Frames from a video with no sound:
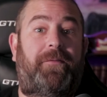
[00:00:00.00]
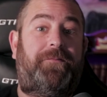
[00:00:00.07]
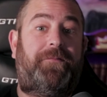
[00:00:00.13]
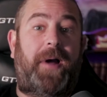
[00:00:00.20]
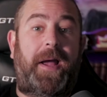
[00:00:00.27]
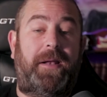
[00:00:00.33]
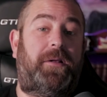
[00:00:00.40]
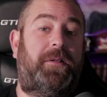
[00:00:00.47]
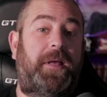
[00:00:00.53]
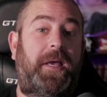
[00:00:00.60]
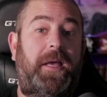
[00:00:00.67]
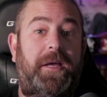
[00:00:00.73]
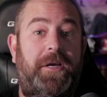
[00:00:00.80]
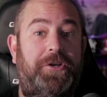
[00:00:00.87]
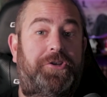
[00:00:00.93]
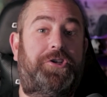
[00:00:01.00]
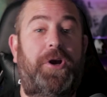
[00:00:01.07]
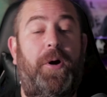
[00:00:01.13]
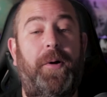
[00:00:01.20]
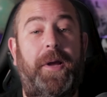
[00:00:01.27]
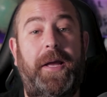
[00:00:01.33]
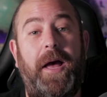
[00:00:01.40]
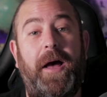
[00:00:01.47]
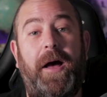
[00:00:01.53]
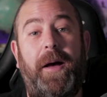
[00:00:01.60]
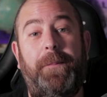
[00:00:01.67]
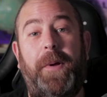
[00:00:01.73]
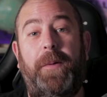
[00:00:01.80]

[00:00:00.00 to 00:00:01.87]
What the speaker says: finally is showing up.